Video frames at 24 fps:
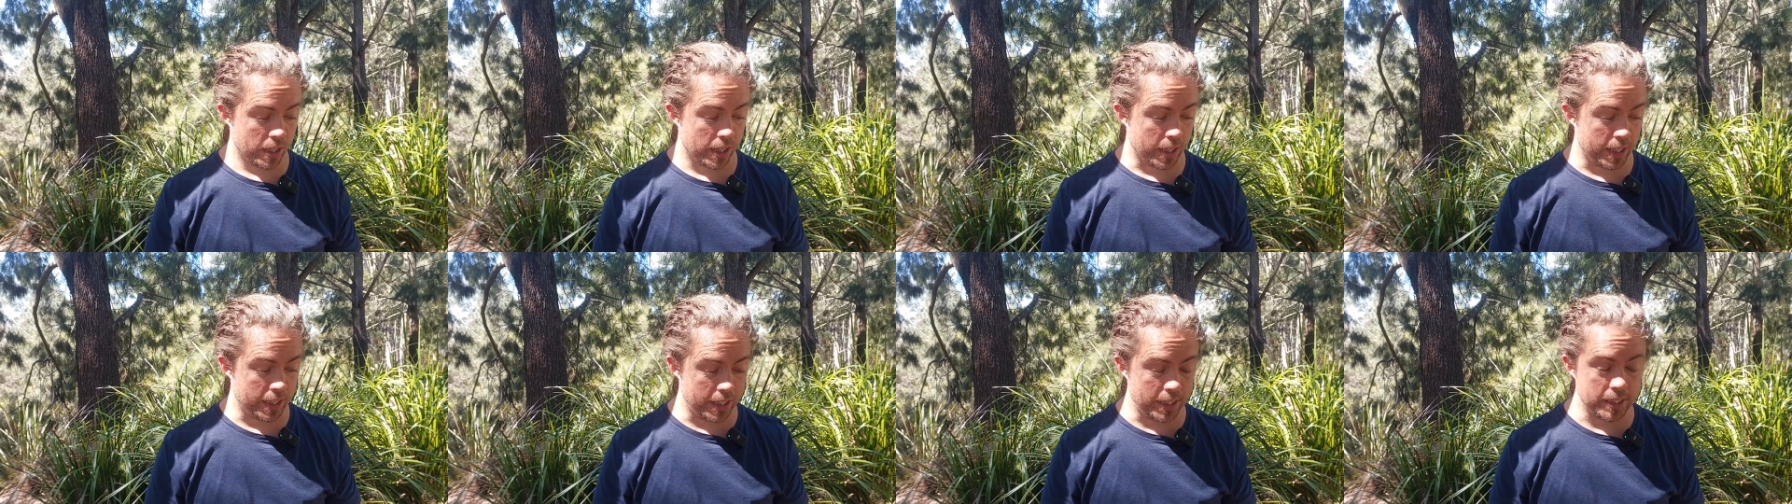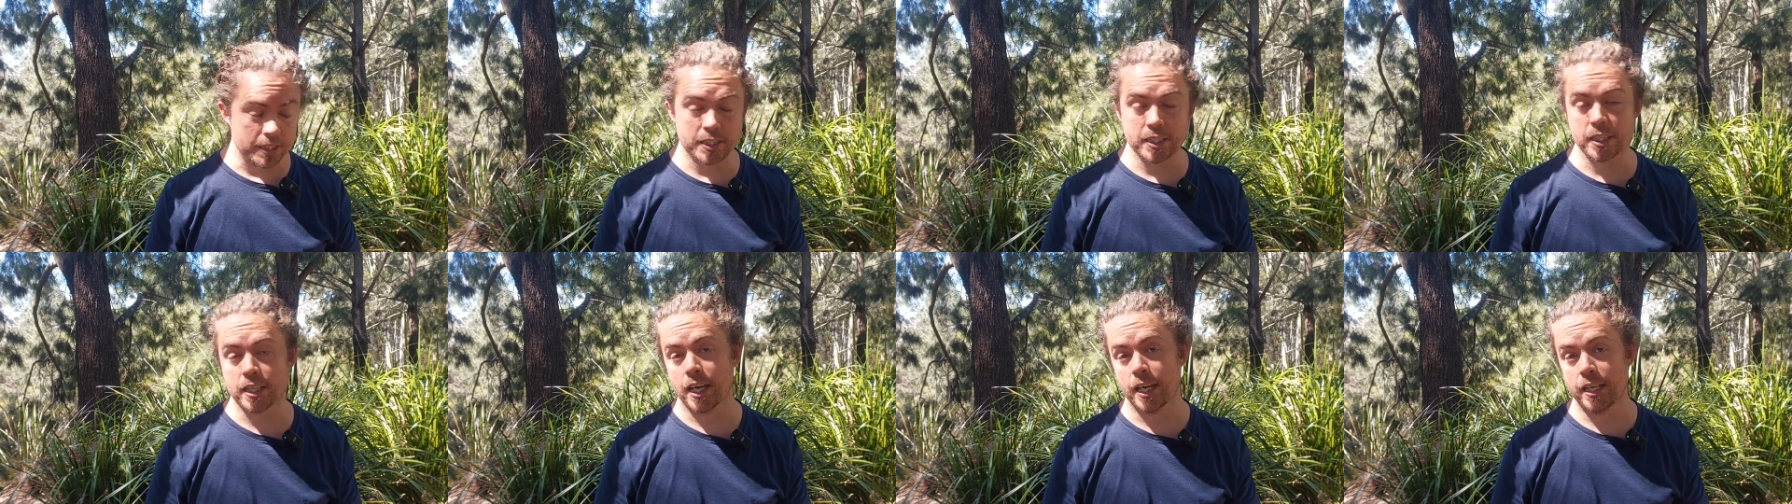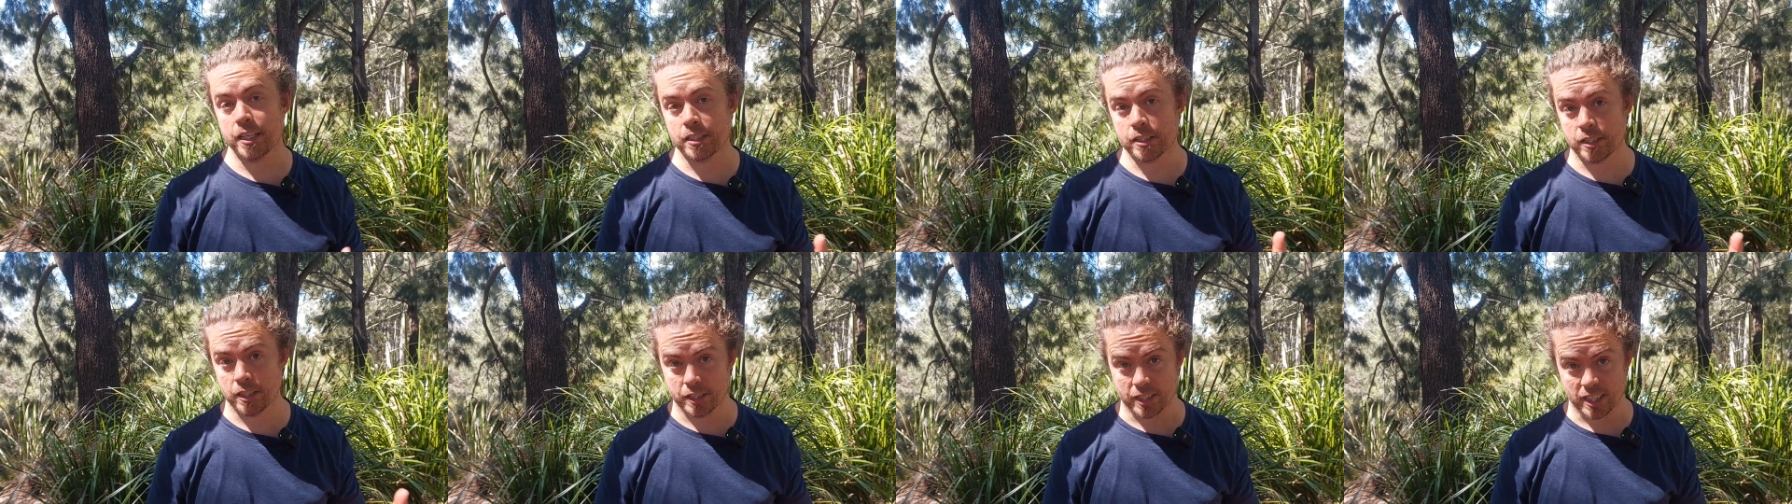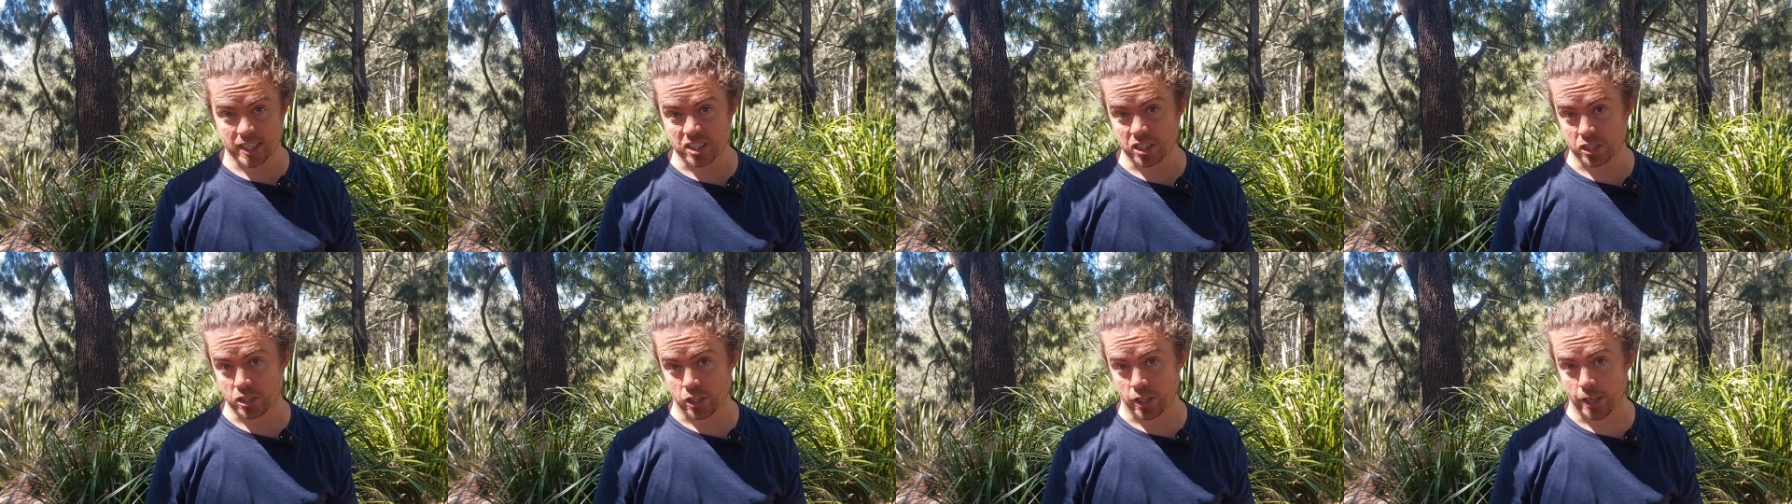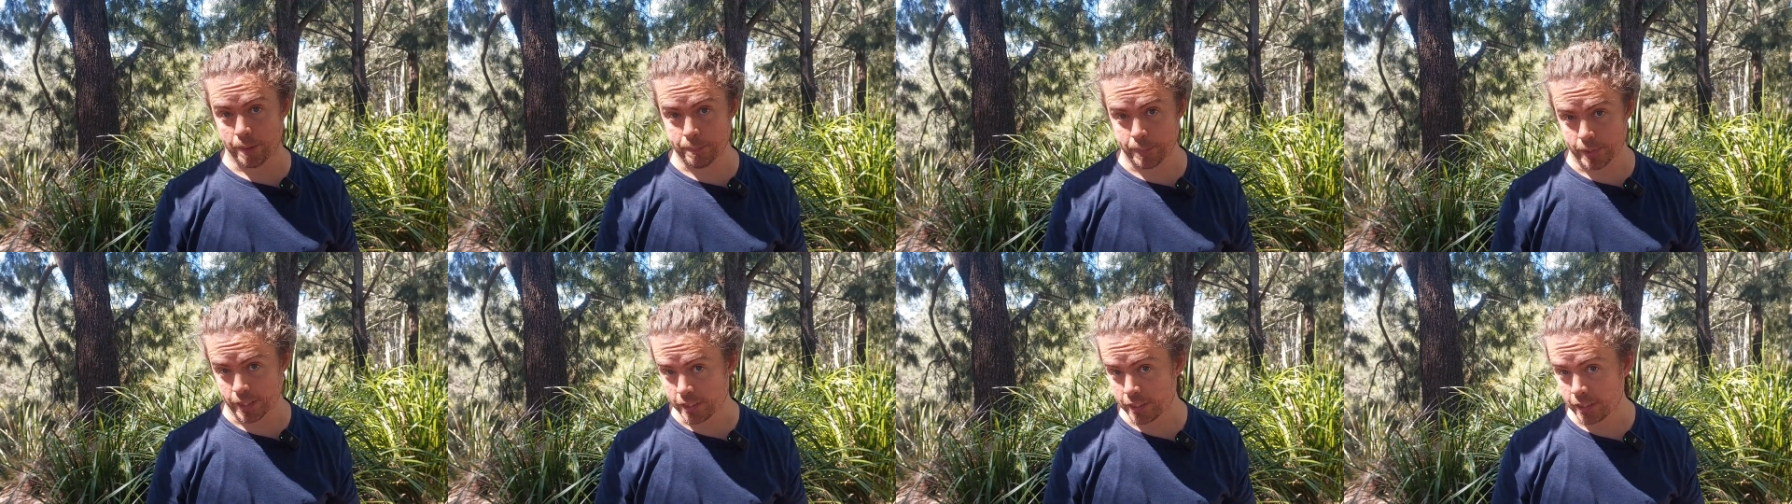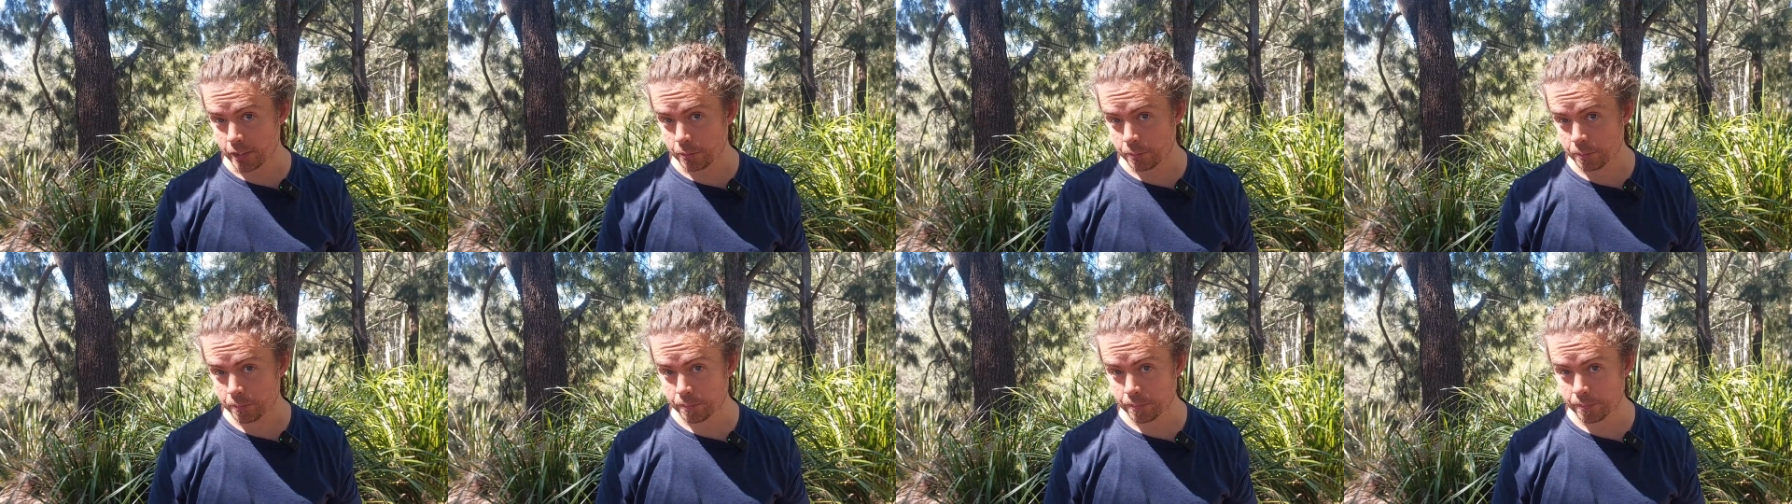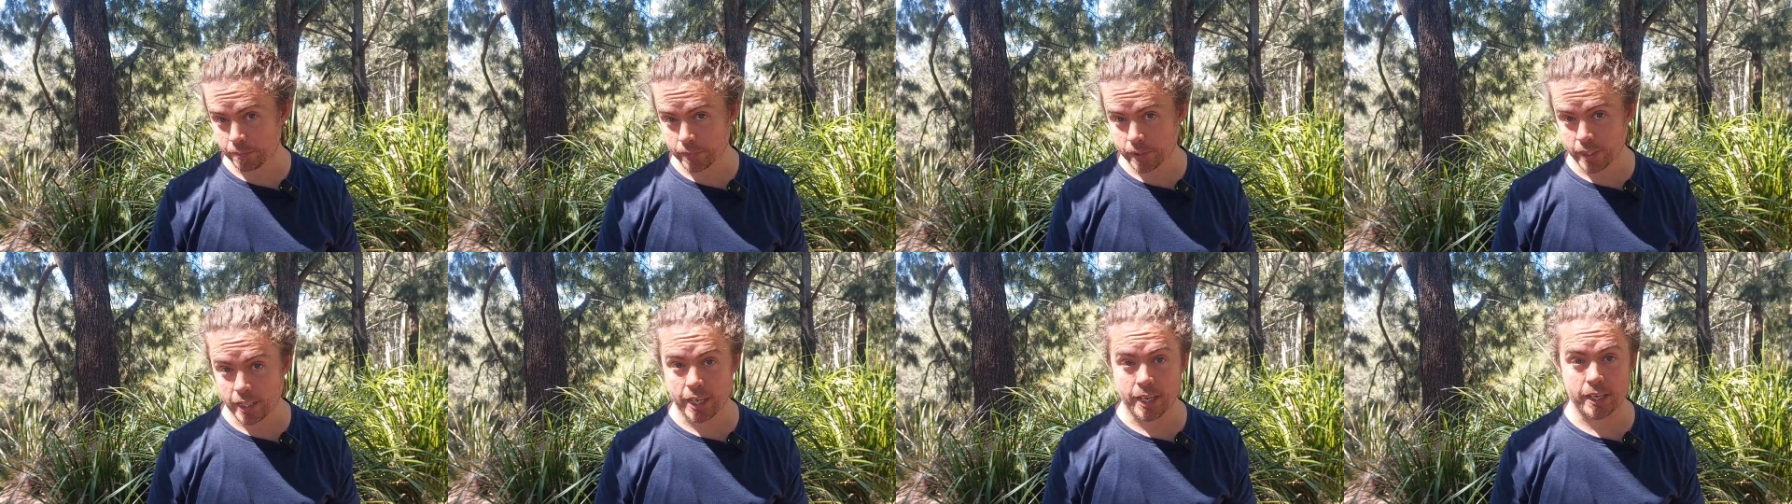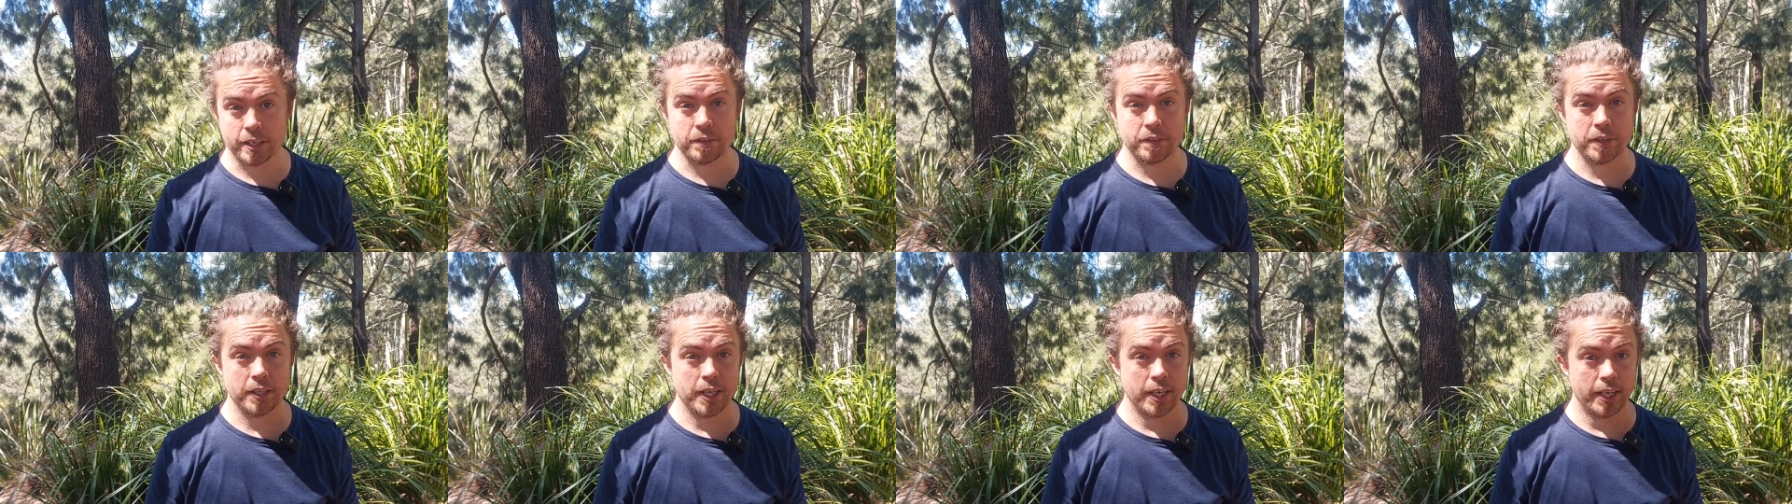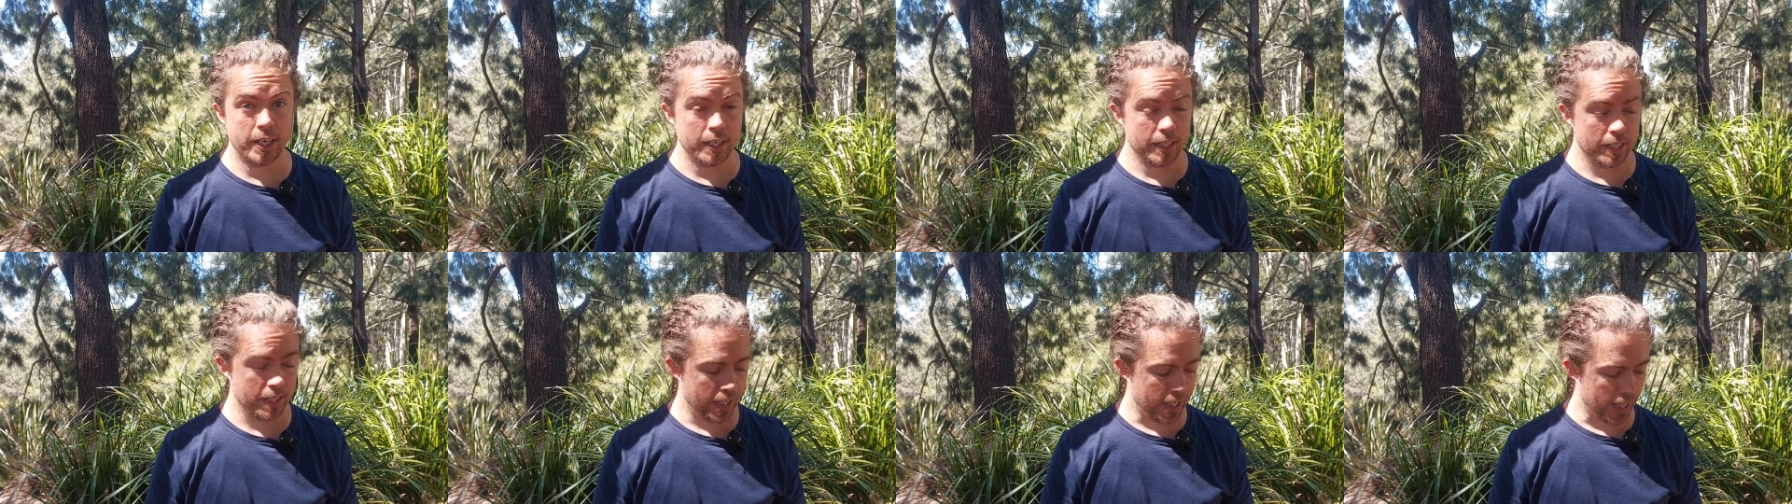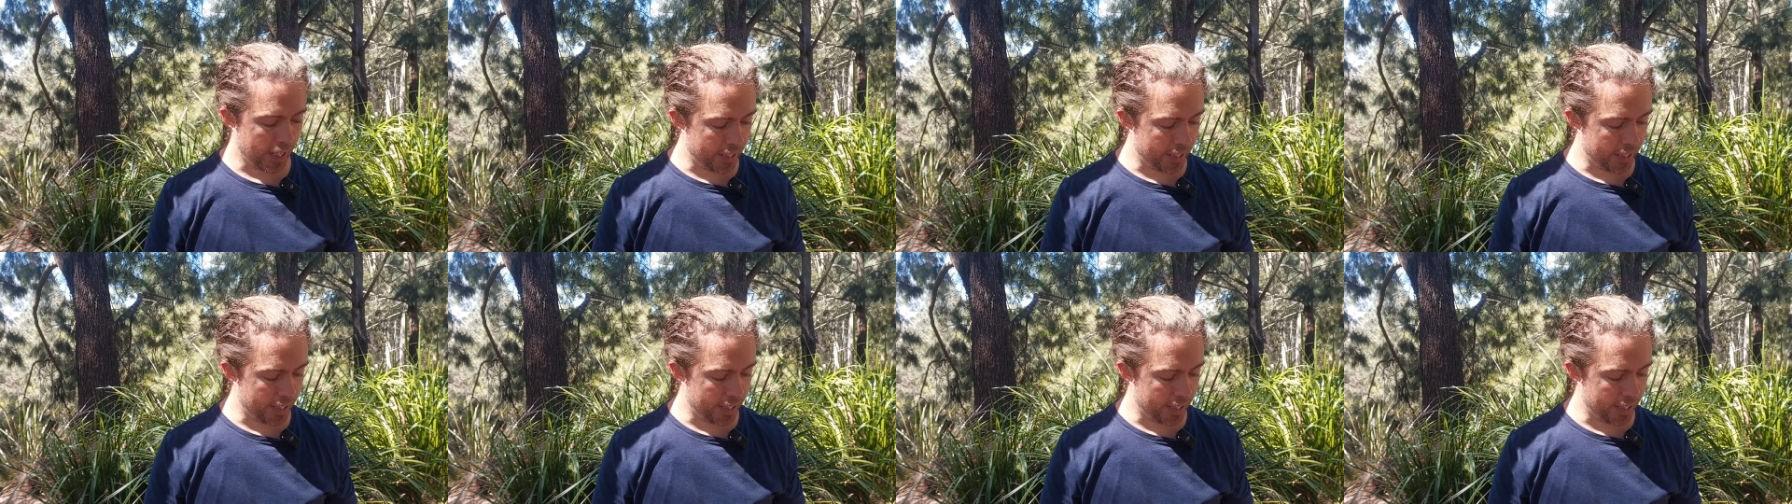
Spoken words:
it is the case that there's a type missing out of there.